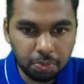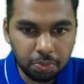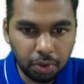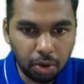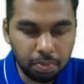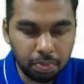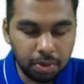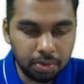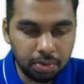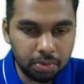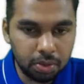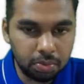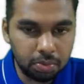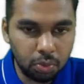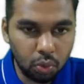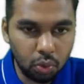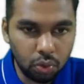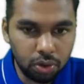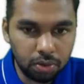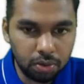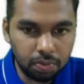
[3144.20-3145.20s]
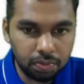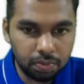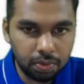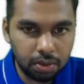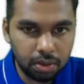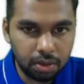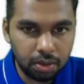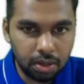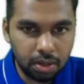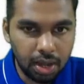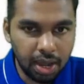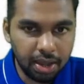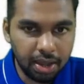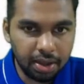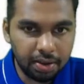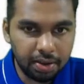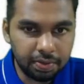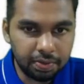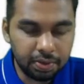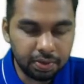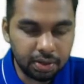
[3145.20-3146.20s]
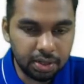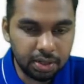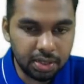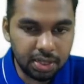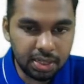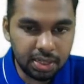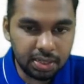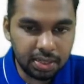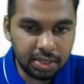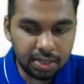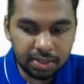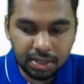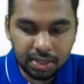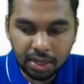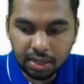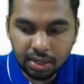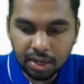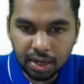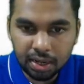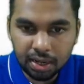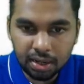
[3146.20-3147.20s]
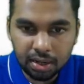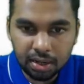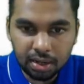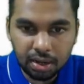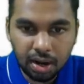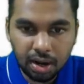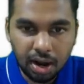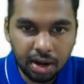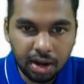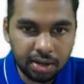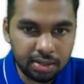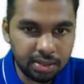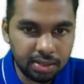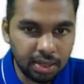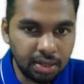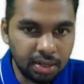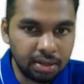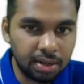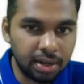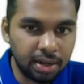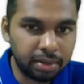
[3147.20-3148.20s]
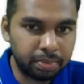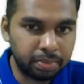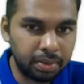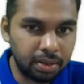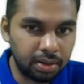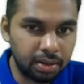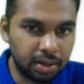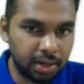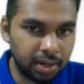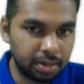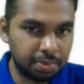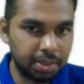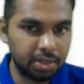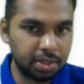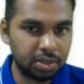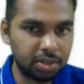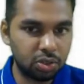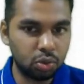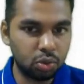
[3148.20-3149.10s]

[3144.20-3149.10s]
problems more. I have a easy set and a hard set. Let me just